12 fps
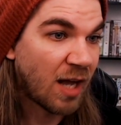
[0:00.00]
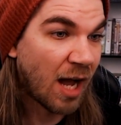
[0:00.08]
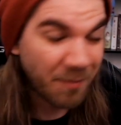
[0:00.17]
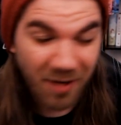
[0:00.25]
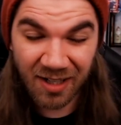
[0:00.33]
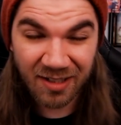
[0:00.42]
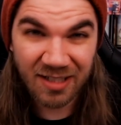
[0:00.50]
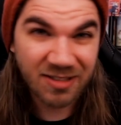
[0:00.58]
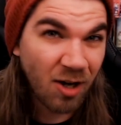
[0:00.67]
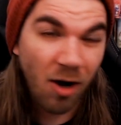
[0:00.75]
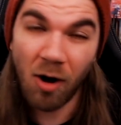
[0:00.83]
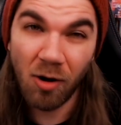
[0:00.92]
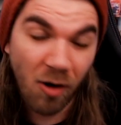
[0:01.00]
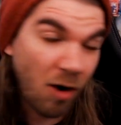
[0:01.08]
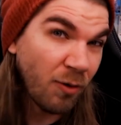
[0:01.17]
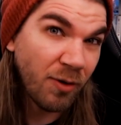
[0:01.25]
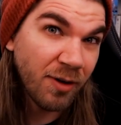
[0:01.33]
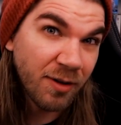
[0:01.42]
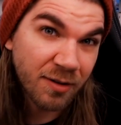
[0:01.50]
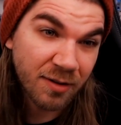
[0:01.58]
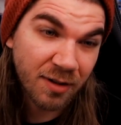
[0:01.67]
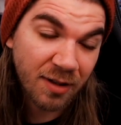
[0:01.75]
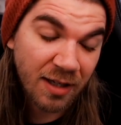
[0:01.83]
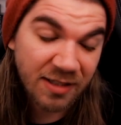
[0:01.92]
It's not all horror.
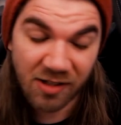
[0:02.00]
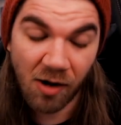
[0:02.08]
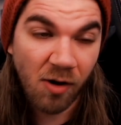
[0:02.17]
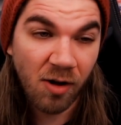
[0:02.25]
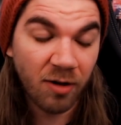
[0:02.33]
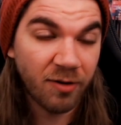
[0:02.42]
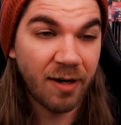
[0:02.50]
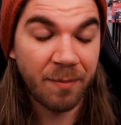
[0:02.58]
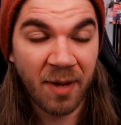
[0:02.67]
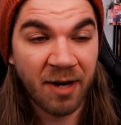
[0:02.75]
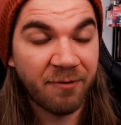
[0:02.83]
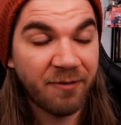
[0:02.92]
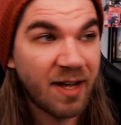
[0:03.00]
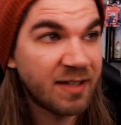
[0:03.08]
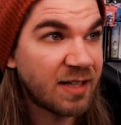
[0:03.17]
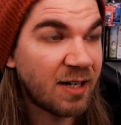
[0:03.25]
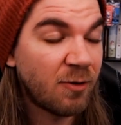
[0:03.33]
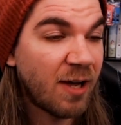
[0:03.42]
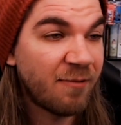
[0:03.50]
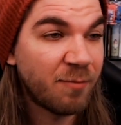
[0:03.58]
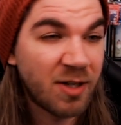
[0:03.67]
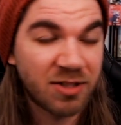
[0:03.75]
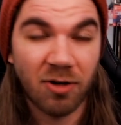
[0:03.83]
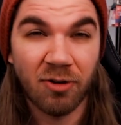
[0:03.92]
It's not all horror. As a matter of fact, I don't have
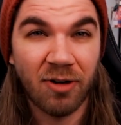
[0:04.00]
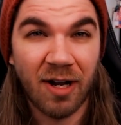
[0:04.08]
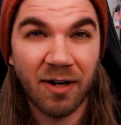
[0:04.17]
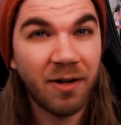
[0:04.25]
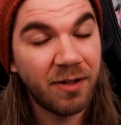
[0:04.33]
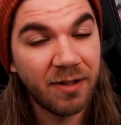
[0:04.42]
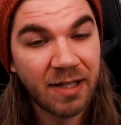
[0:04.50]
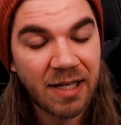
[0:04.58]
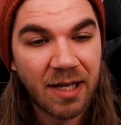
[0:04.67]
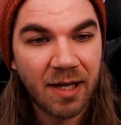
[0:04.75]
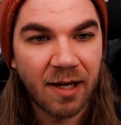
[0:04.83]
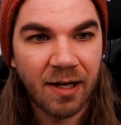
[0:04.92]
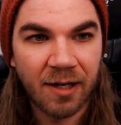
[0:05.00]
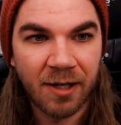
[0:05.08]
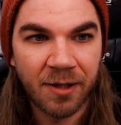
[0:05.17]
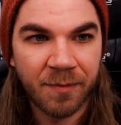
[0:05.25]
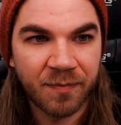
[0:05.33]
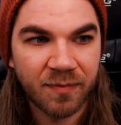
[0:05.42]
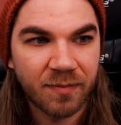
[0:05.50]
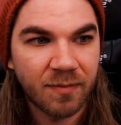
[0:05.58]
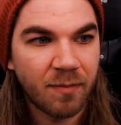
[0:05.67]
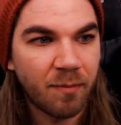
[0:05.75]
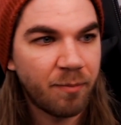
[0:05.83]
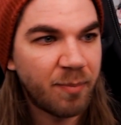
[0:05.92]
much horror at all.
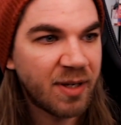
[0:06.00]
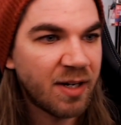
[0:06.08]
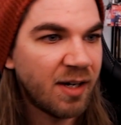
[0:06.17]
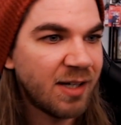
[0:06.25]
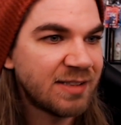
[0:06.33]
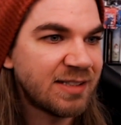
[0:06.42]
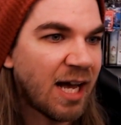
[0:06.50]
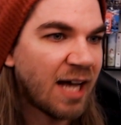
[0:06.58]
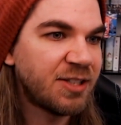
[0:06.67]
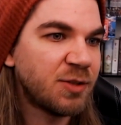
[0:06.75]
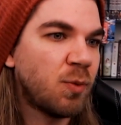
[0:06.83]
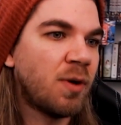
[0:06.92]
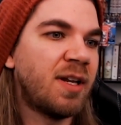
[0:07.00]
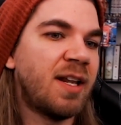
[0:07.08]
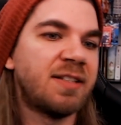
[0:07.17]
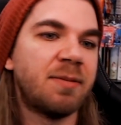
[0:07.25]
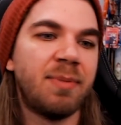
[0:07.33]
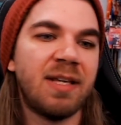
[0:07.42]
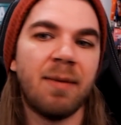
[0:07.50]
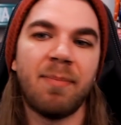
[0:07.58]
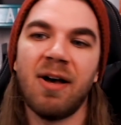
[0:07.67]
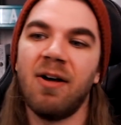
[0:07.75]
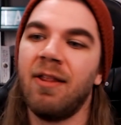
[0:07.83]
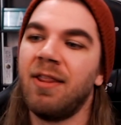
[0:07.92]
Because I just wanted it to be
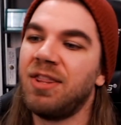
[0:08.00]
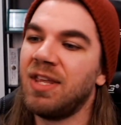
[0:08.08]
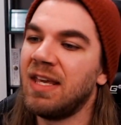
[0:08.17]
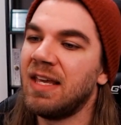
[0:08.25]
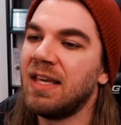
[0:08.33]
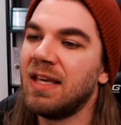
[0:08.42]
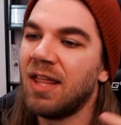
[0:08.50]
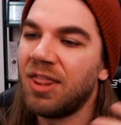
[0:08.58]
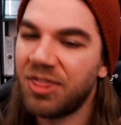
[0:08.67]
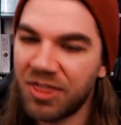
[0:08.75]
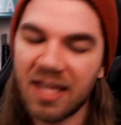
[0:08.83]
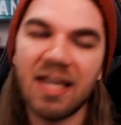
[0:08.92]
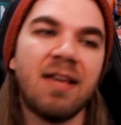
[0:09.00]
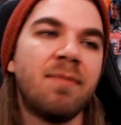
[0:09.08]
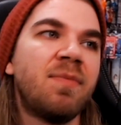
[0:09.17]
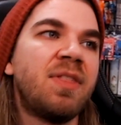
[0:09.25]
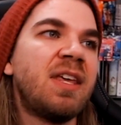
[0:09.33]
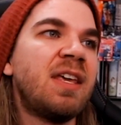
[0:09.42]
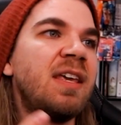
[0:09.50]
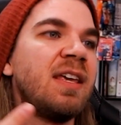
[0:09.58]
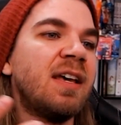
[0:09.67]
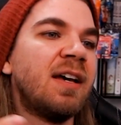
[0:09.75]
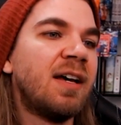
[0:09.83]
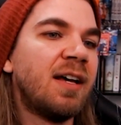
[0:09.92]
about the theme, the
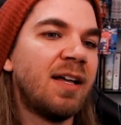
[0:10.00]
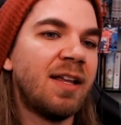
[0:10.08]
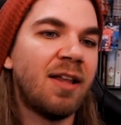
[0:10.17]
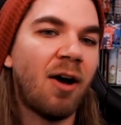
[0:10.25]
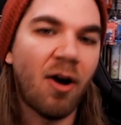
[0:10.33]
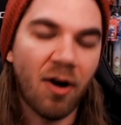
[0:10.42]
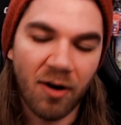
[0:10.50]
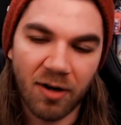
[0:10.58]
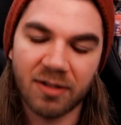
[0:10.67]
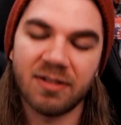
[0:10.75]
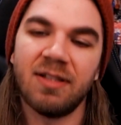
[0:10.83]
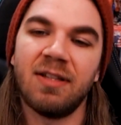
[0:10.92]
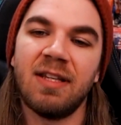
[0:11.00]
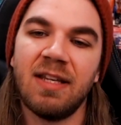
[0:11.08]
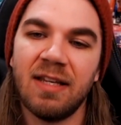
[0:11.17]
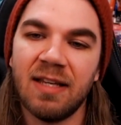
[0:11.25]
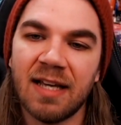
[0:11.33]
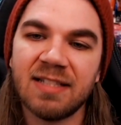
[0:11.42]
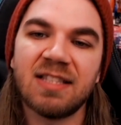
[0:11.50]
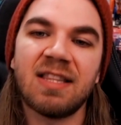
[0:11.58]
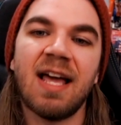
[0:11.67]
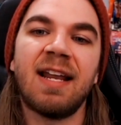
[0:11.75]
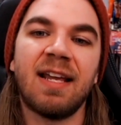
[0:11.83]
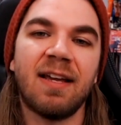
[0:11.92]
art, the
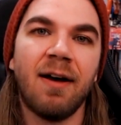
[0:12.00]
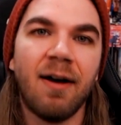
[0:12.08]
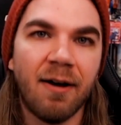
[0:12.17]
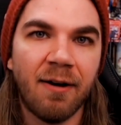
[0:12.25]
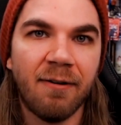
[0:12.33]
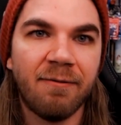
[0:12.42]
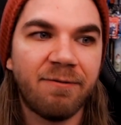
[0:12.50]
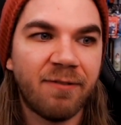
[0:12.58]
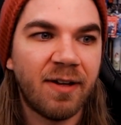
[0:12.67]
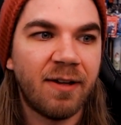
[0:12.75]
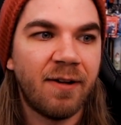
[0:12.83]
aesthetic of